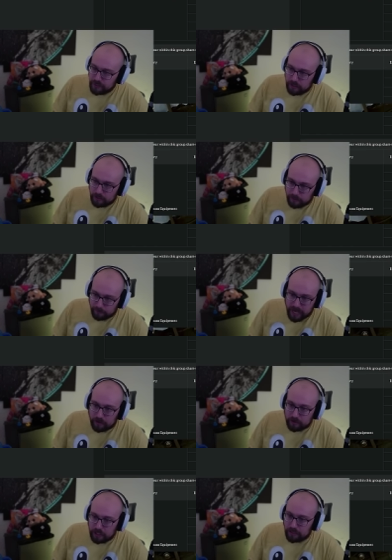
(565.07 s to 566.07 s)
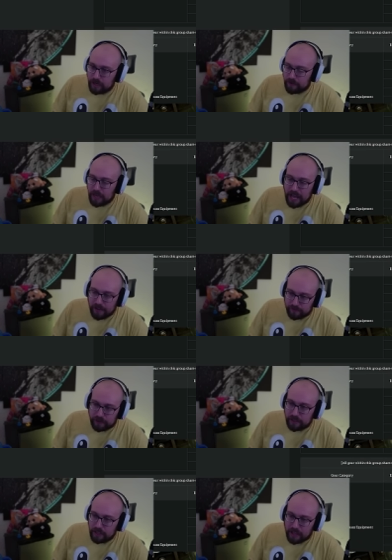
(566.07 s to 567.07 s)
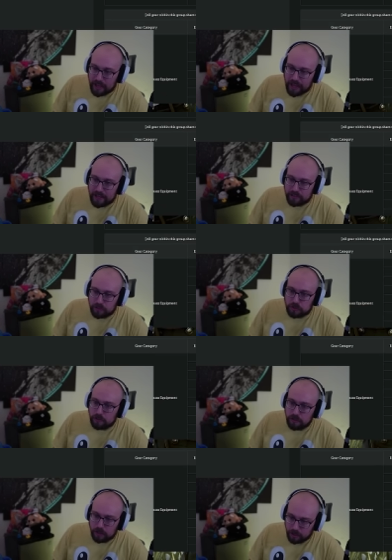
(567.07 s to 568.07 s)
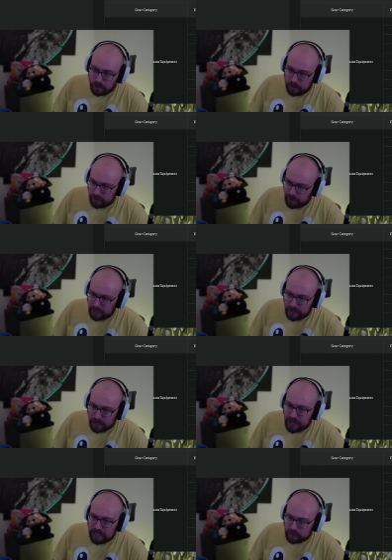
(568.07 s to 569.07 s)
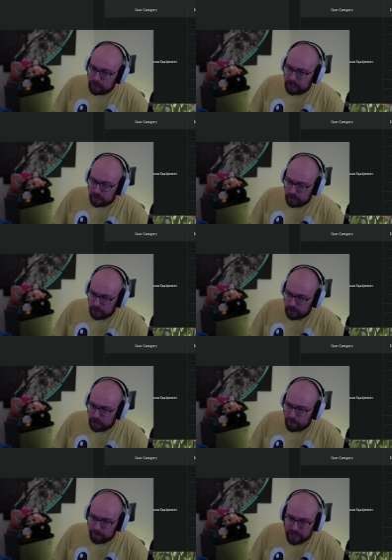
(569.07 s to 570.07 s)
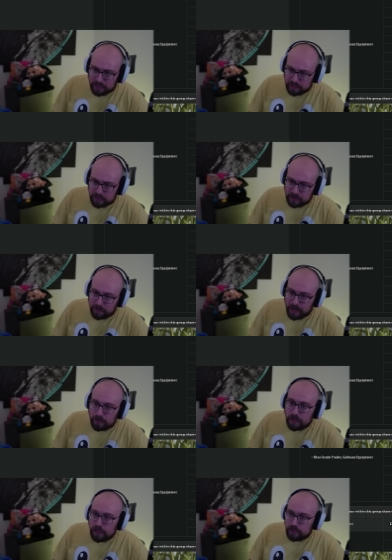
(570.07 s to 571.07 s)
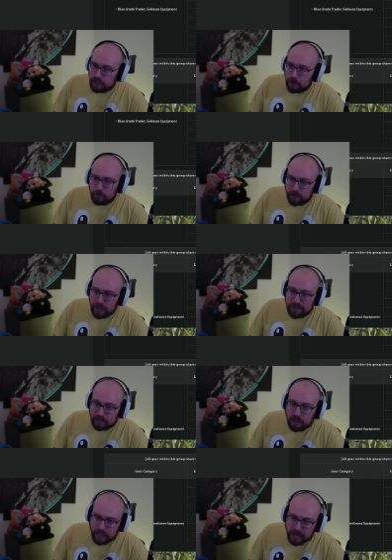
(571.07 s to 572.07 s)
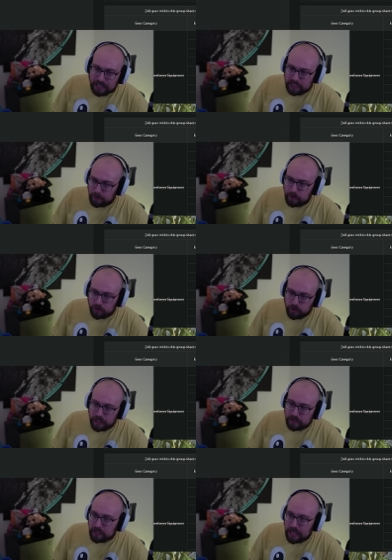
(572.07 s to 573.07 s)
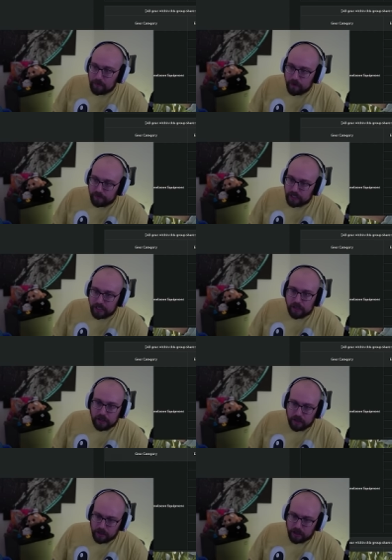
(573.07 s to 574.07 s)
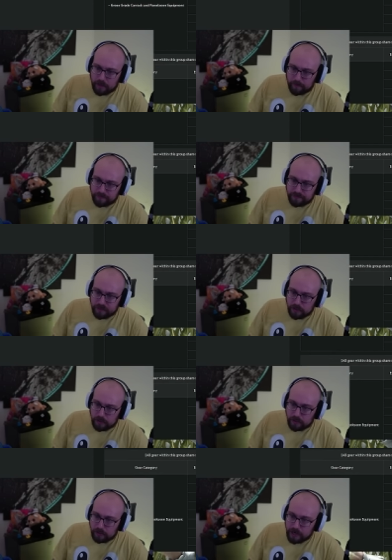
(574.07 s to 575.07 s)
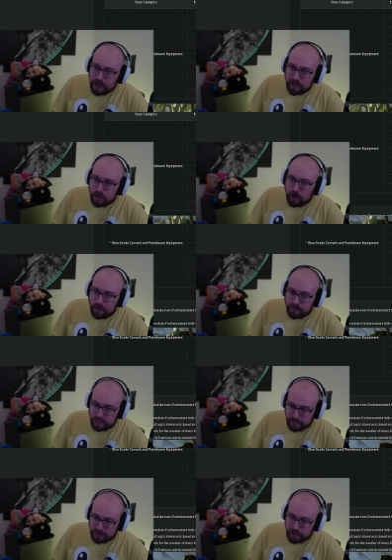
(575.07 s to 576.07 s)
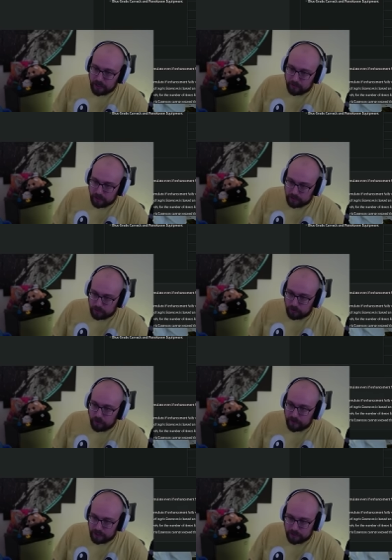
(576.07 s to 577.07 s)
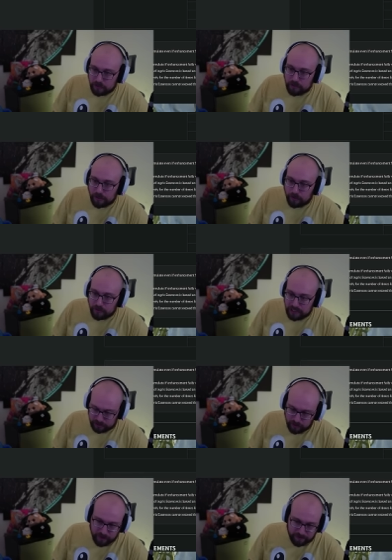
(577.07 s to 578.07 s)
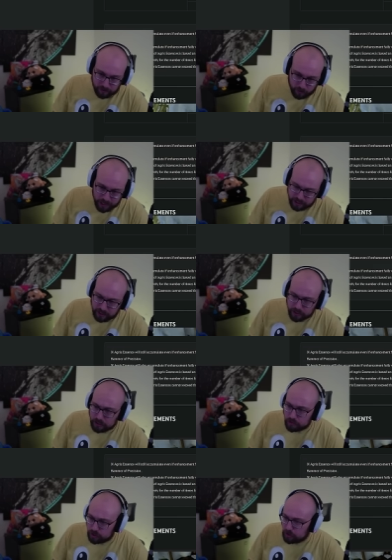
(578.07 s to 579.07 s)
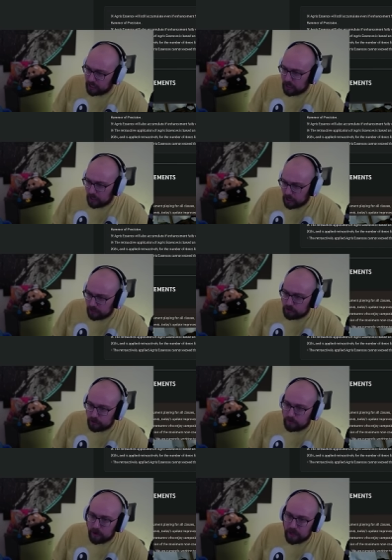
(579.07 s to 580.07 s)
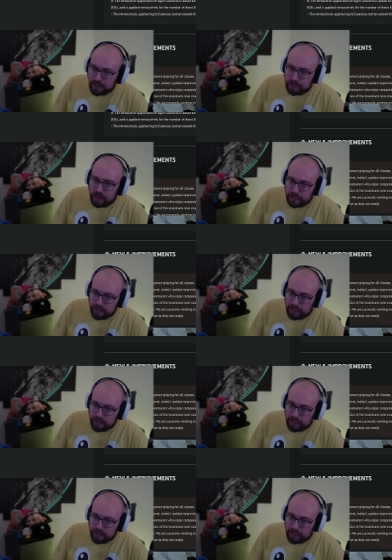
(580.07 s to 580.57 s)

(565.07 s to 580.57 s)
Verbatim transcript: your mount gear, and everything. Everything has um, an enhancement uh, pity system now. So we'll have a lot less people quitting the game, hopefully. Um, now that all of this is in here, I'm going to scroll very slowly through this. So if you're watching it on YouTube, uh, you can pause at the